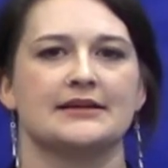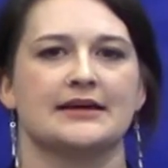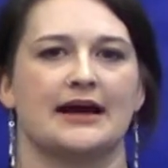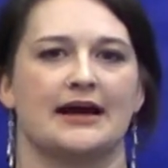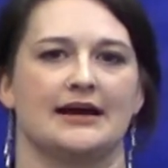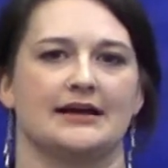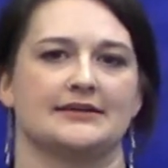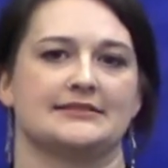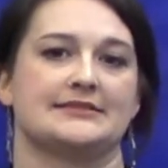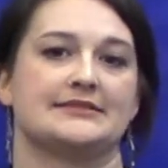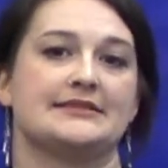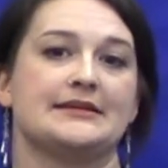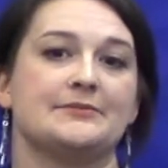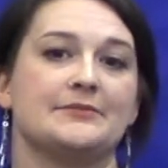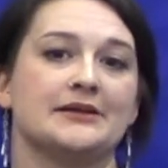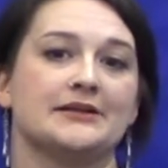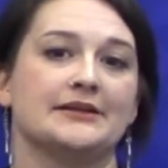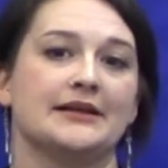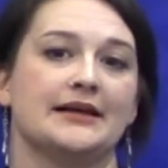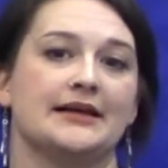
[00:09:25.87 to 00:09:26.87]
a
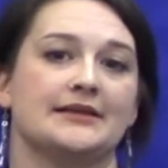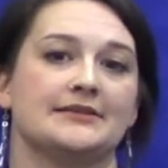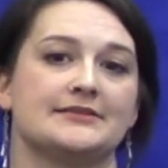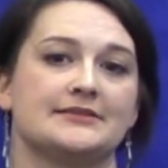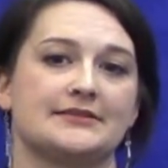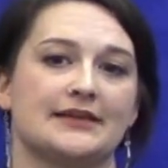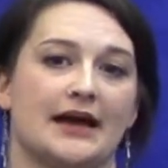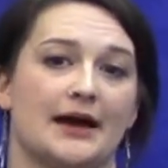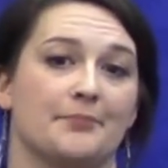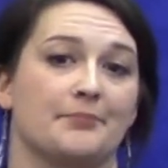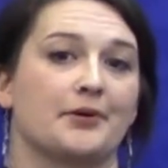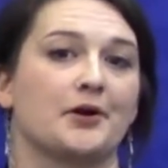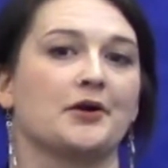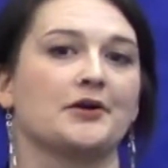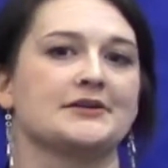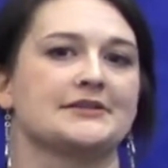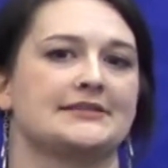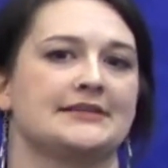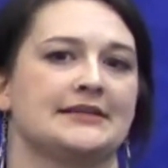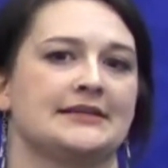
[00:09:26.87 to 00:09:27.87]
stimulus, a
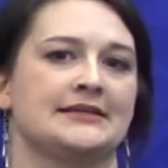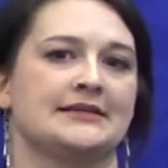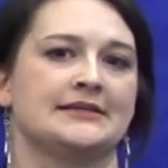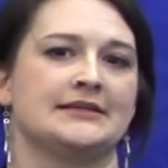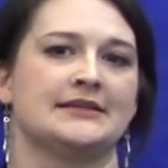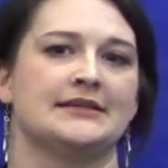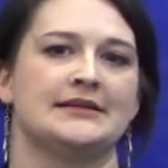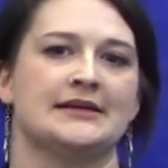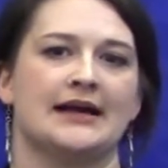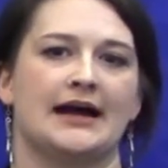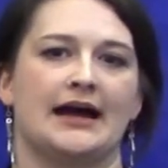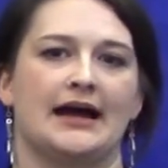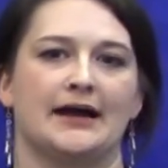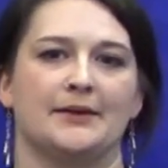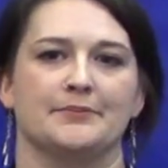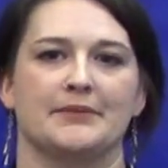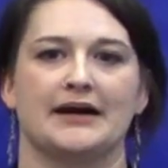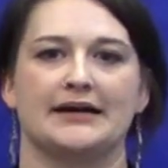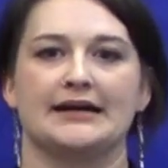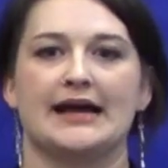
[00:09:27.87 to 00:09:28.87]
person,
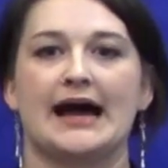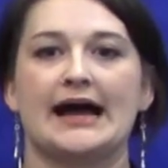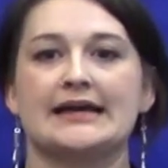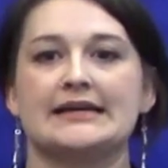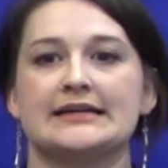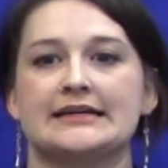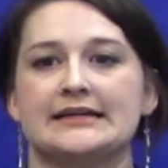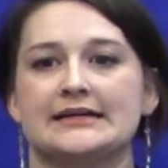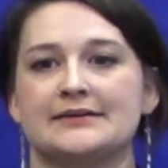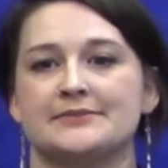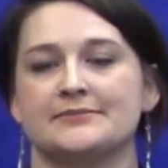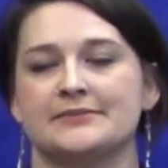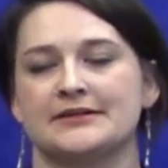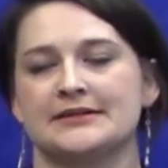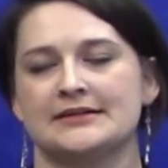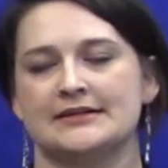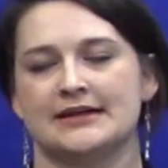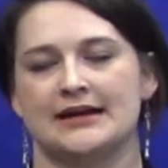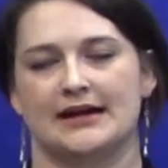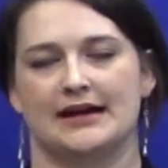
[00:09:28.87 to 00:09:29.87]
an item,
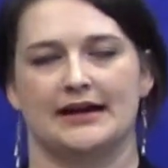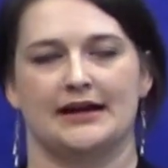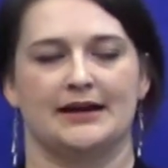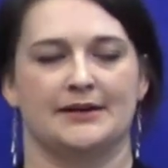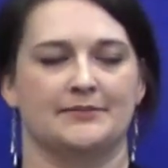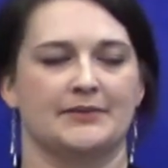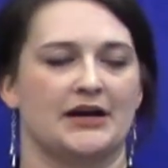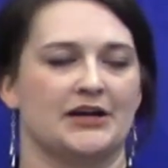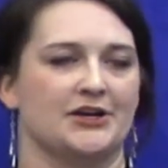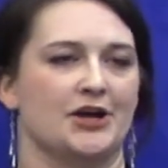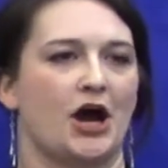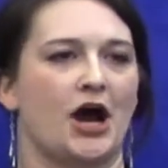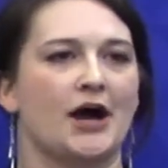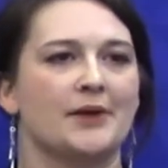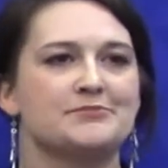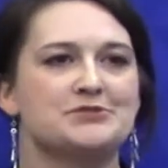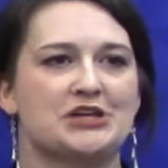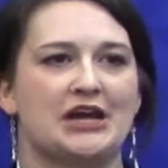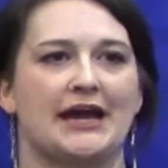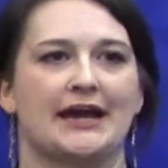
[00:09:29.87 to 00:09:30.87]
an
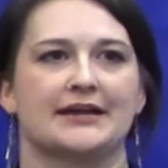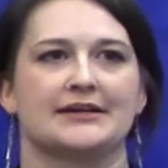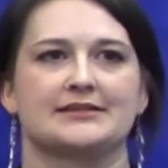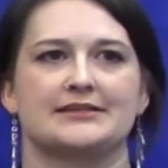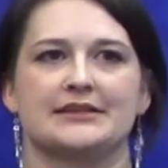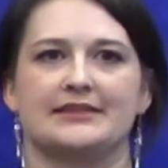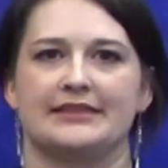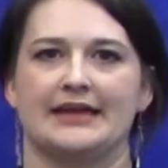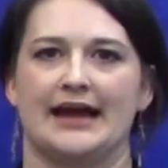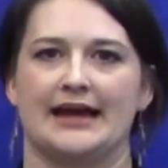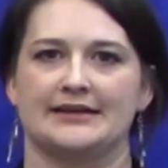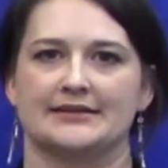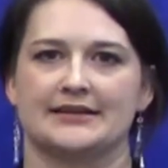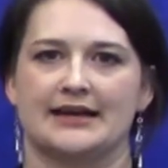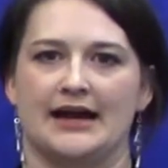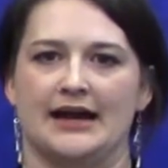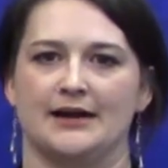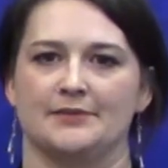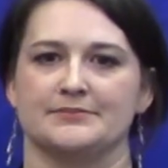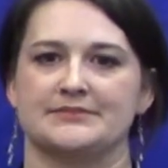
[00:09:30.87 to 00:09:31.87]
object that
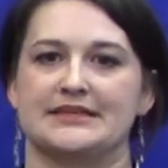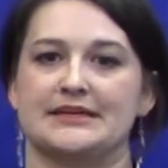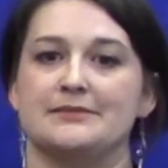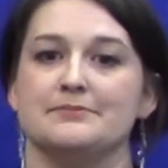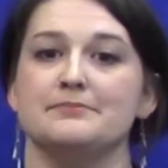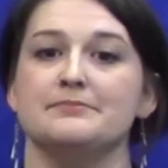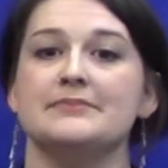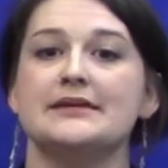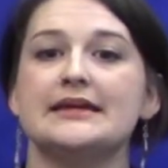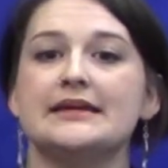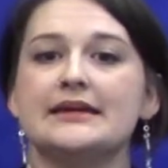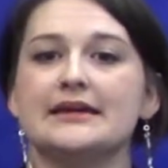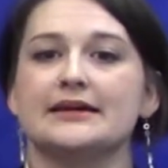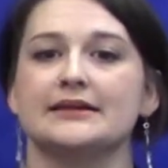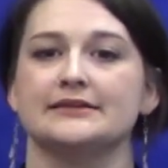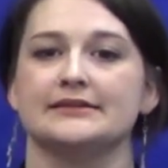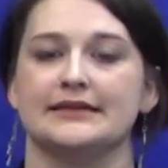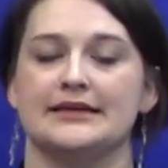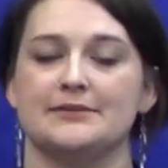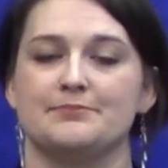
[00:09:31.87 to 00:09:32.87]
comes
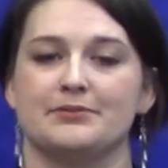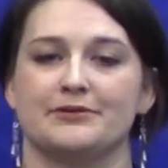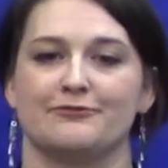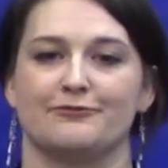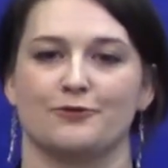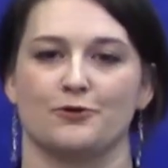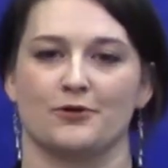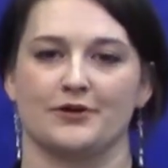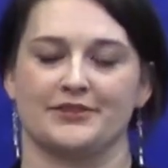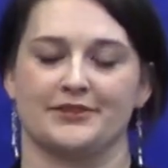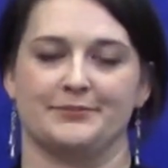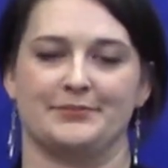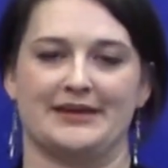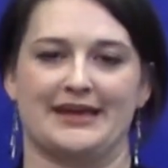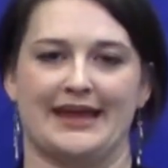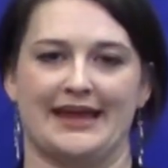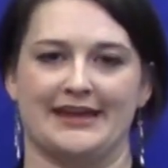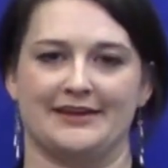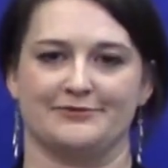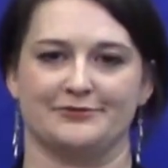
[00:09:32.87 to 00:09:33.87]
immediately before the
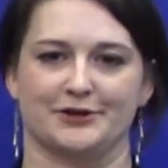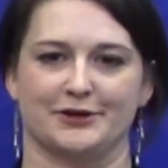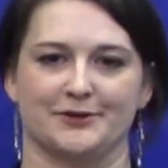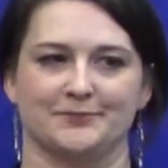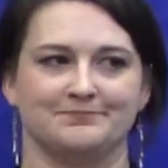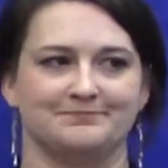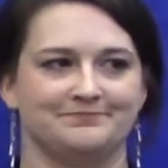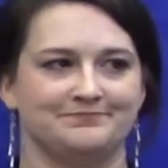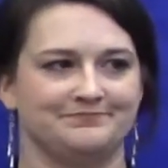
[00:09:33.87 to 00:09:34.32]
behavior.